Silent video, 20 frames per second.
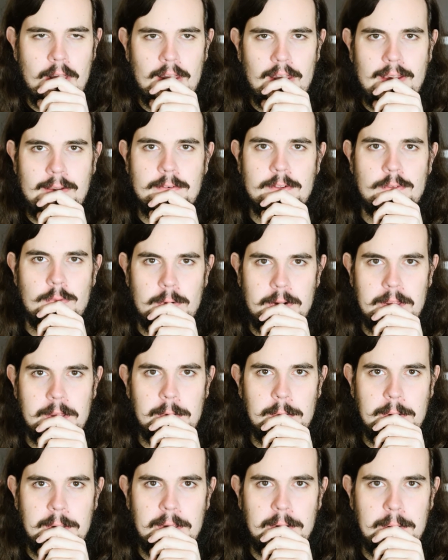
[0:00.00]
life is really
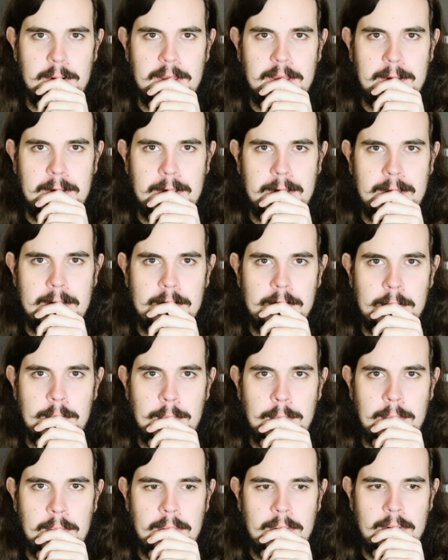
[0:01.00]
really really good.
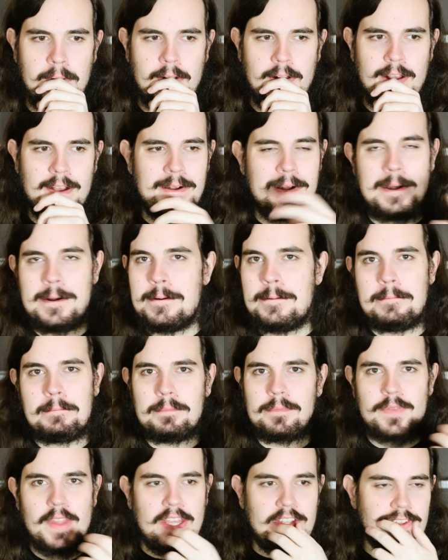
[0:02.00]

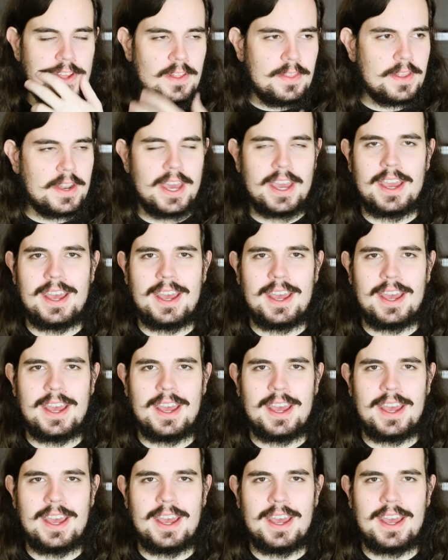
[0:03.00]
That's all that I.